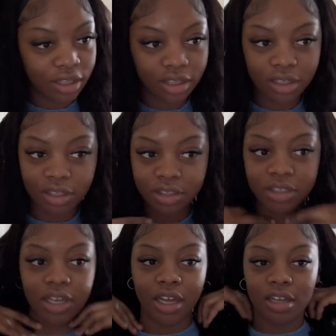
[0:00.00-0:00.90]
Cause
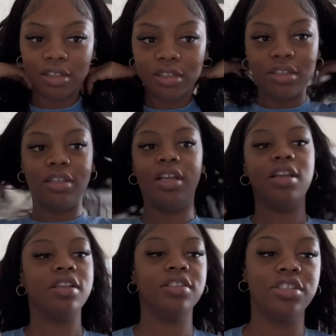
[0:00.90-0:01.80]
yeah. And
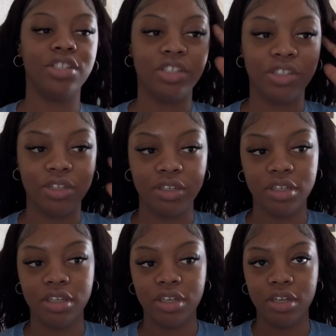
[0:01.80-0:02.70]
this is just a
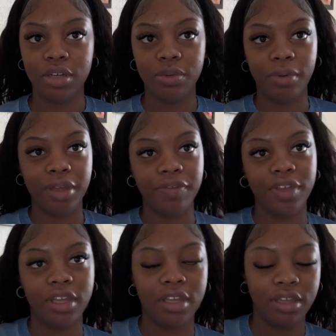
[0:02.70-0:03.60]

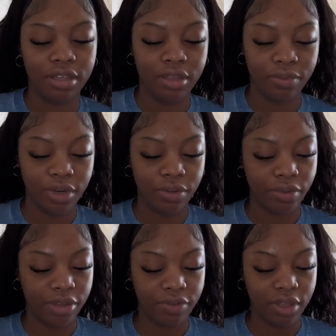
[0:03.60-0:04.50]
wavy, wet and
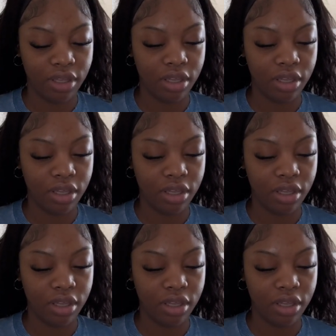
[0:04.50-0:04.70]
wavy.